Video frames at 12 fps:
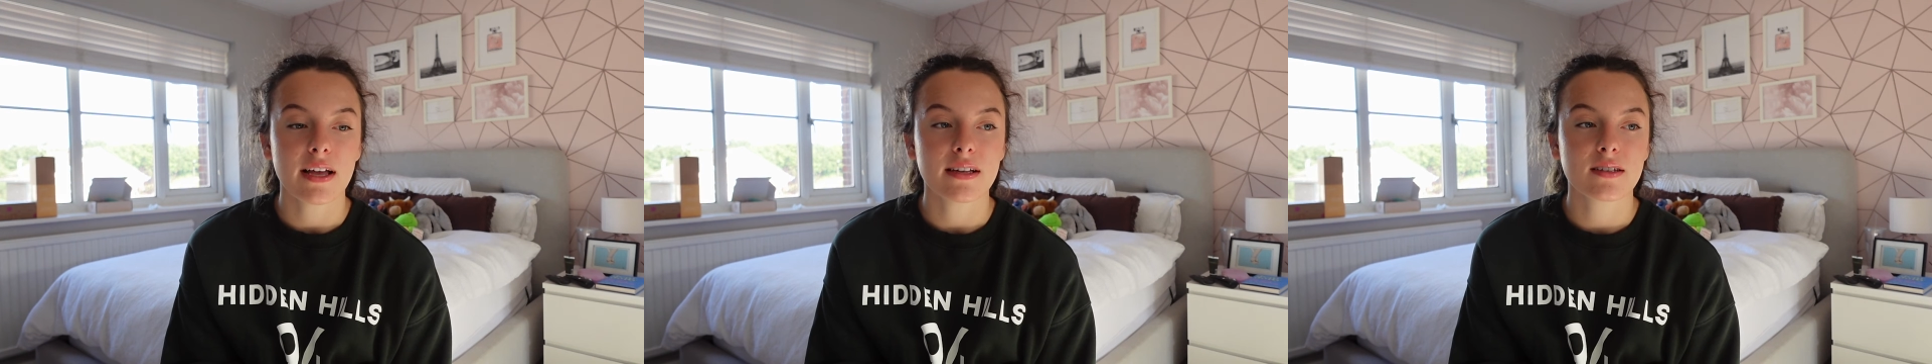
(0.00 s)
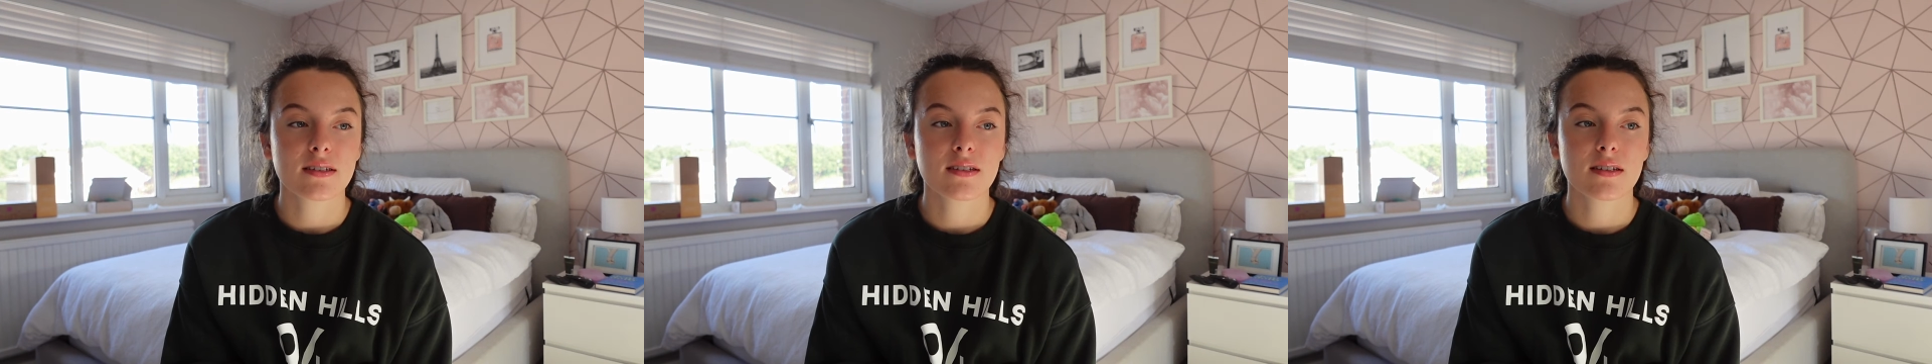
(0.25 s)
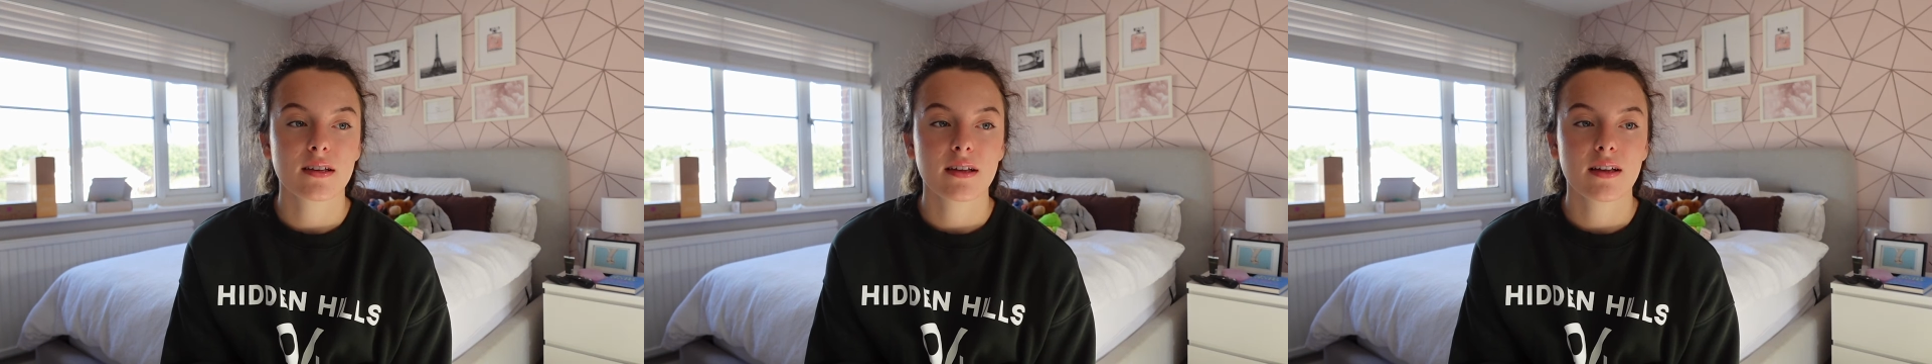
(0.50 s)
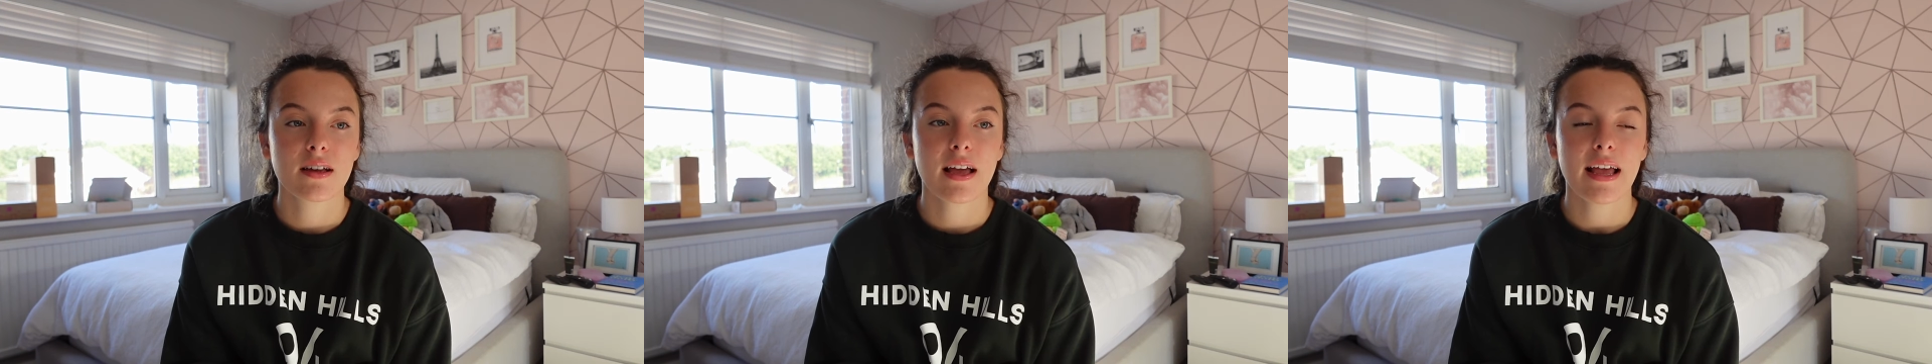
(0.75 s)
It's
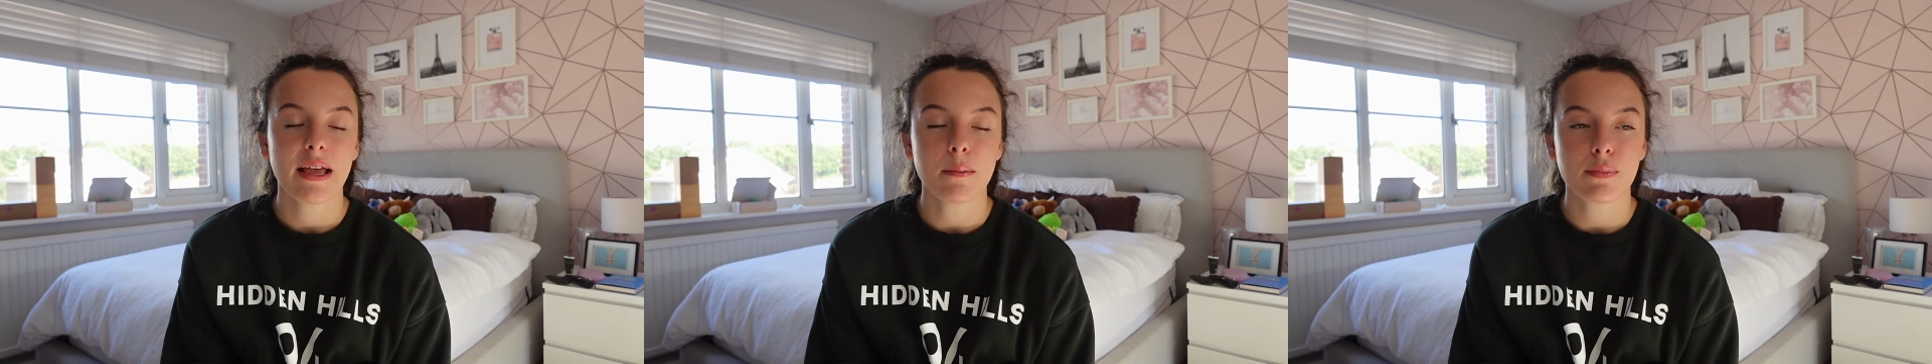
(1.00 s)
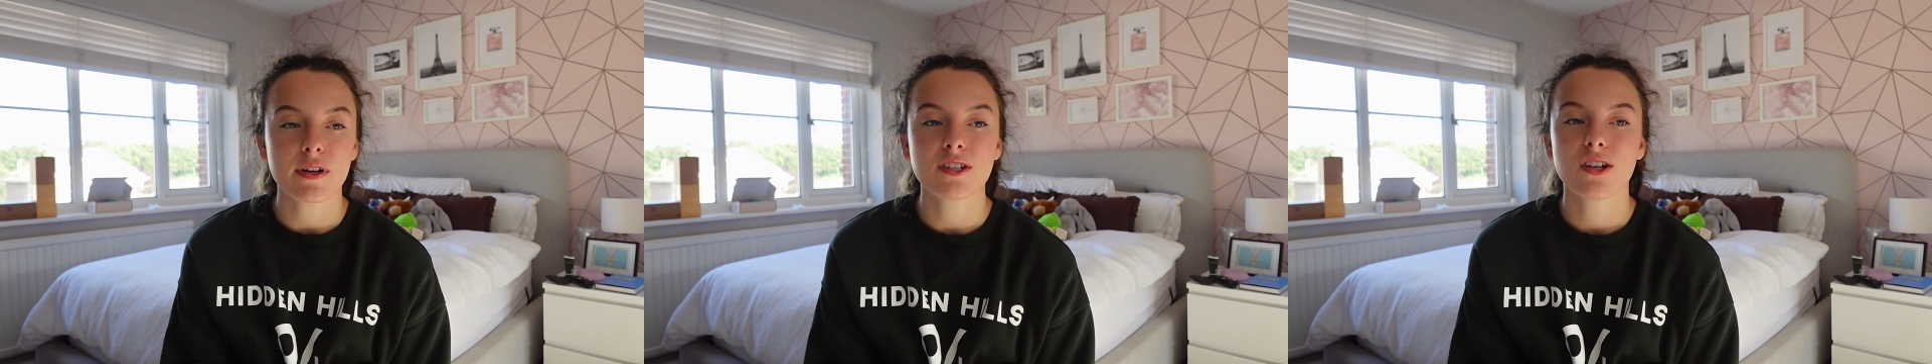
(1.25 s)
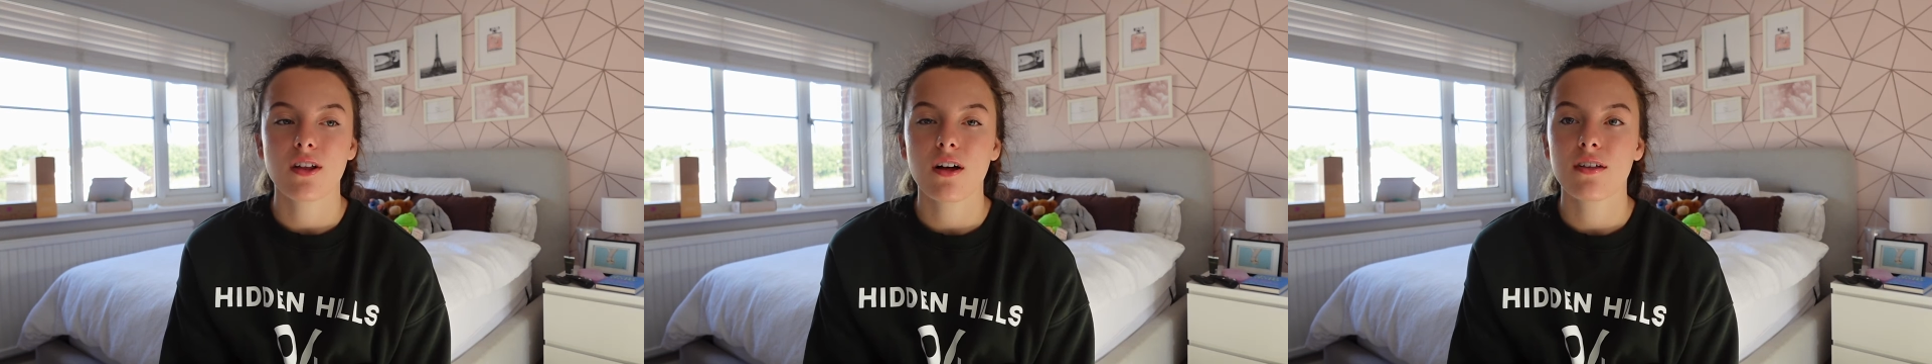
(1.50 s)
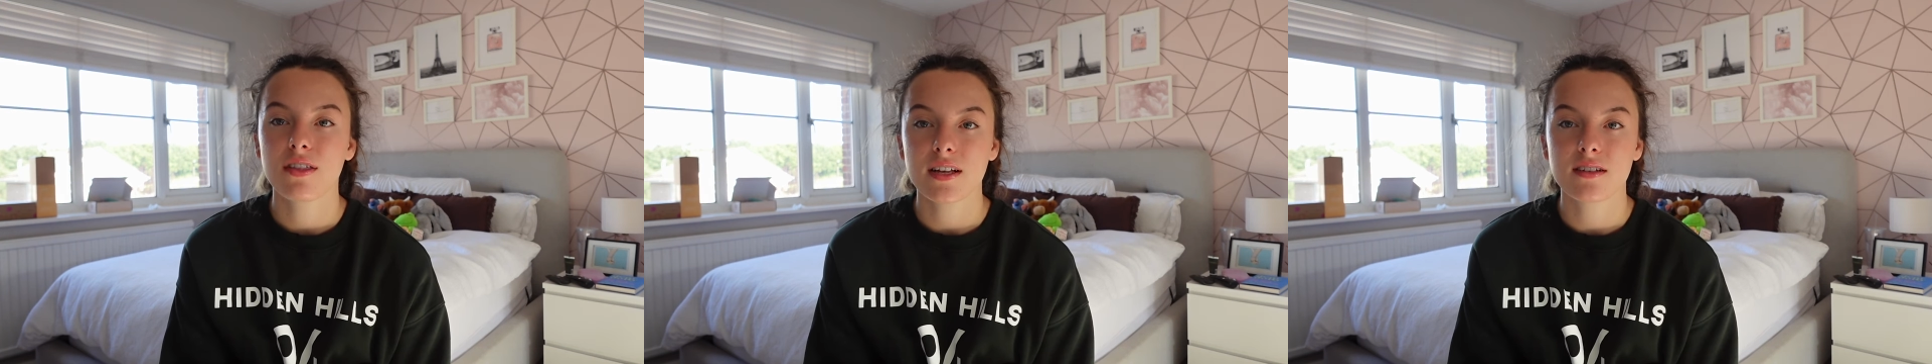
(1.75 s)
it brings a
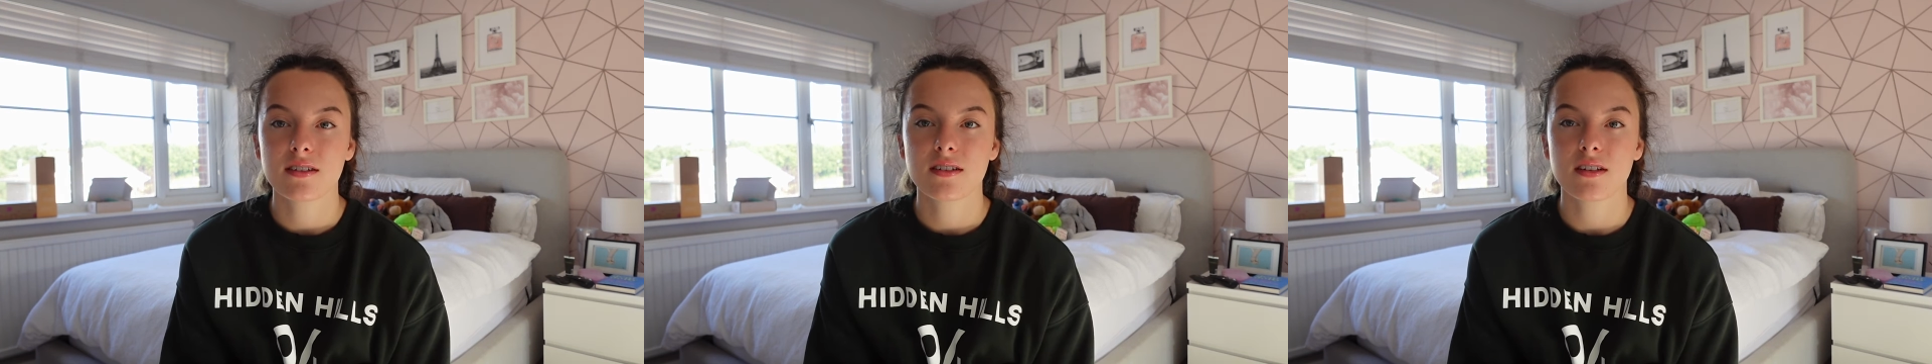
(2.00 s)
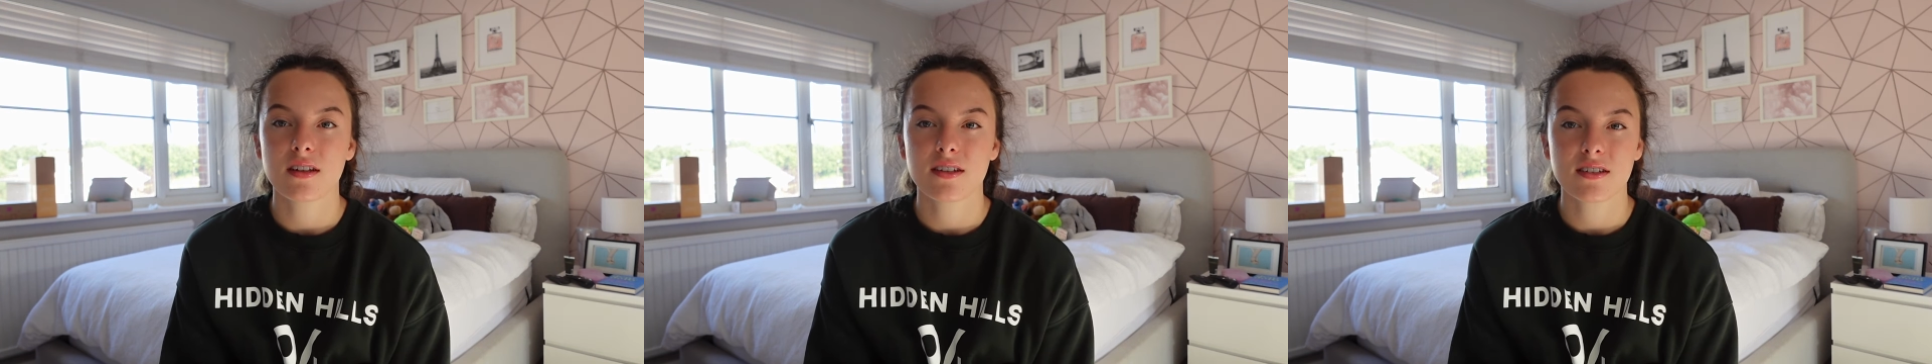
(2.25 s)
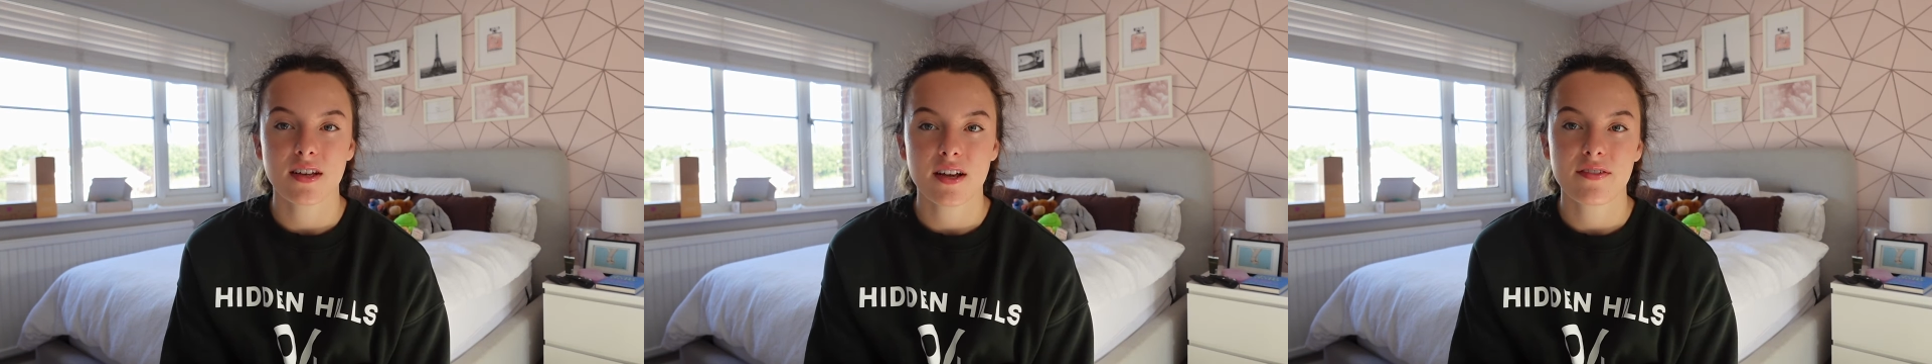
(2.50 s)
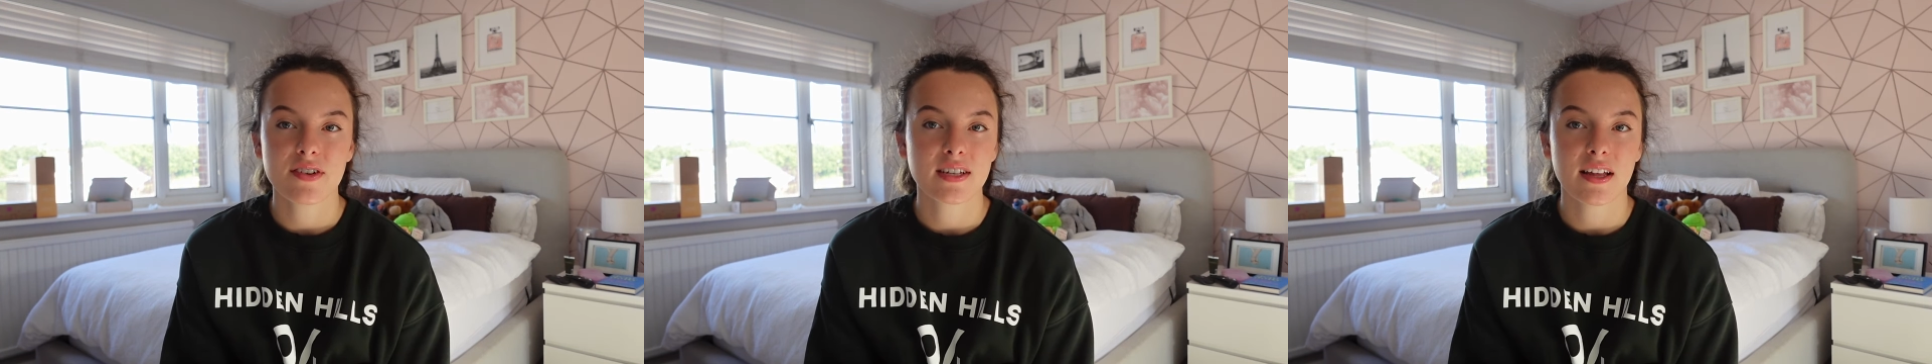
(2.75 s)
lot of things to the
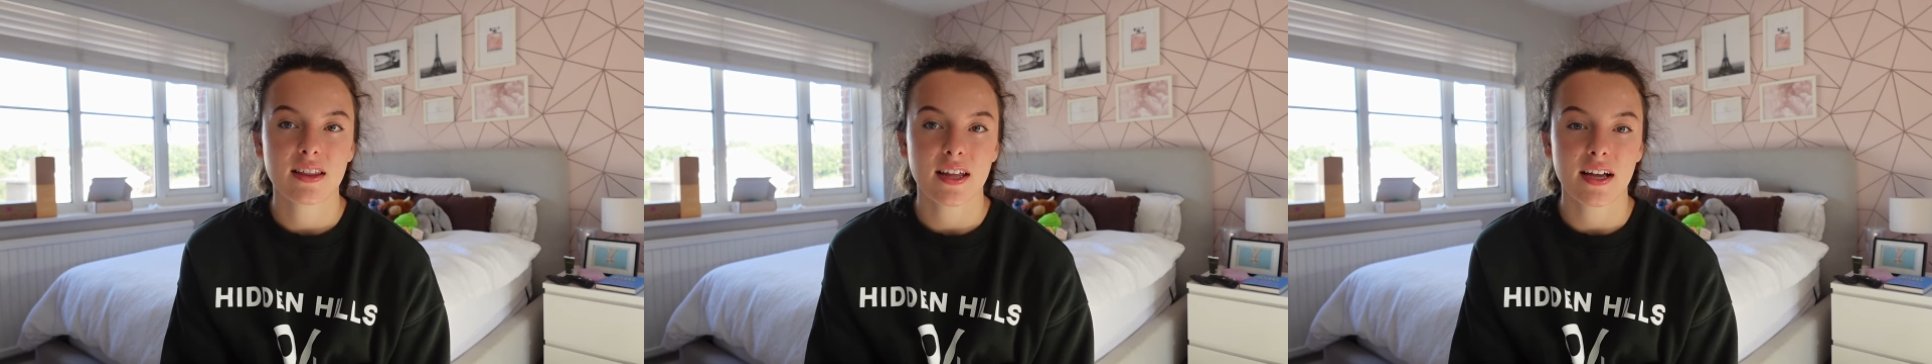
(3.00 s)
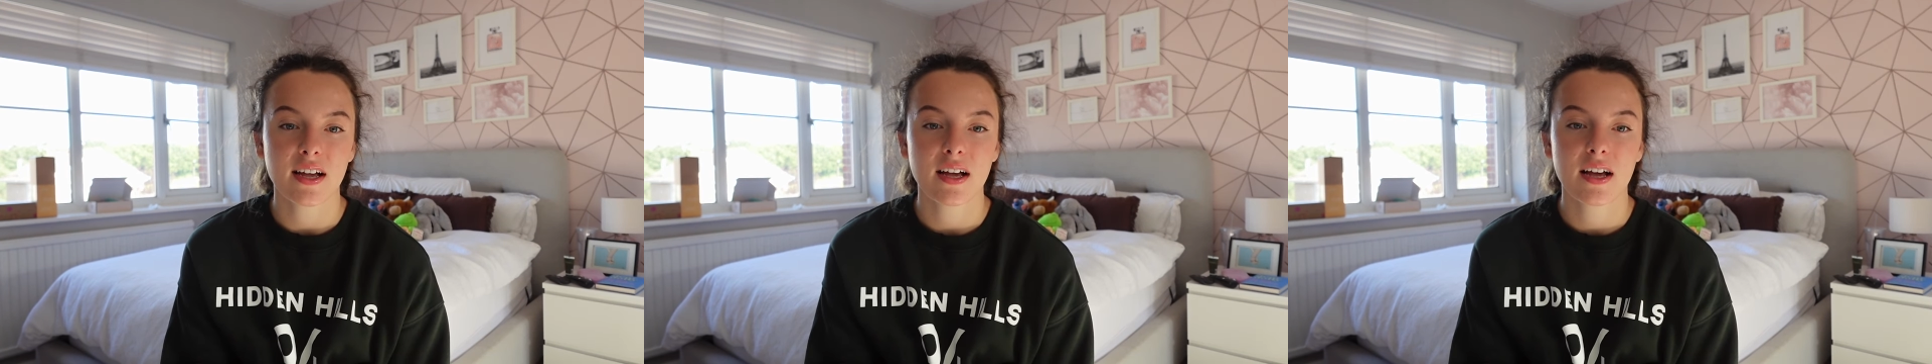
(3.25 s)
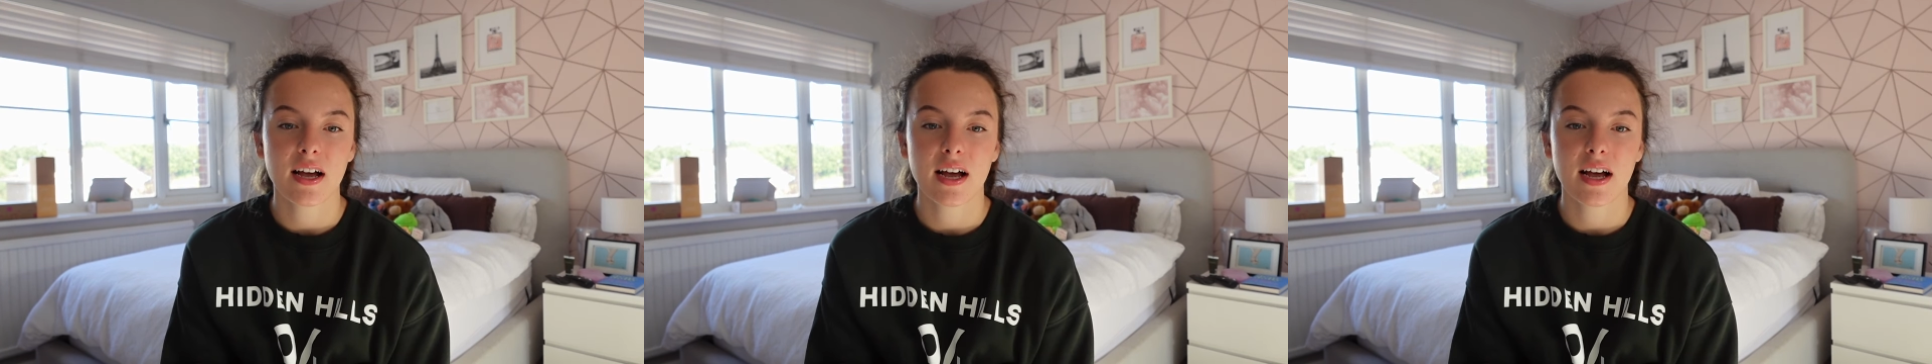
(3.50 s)
surface, I think.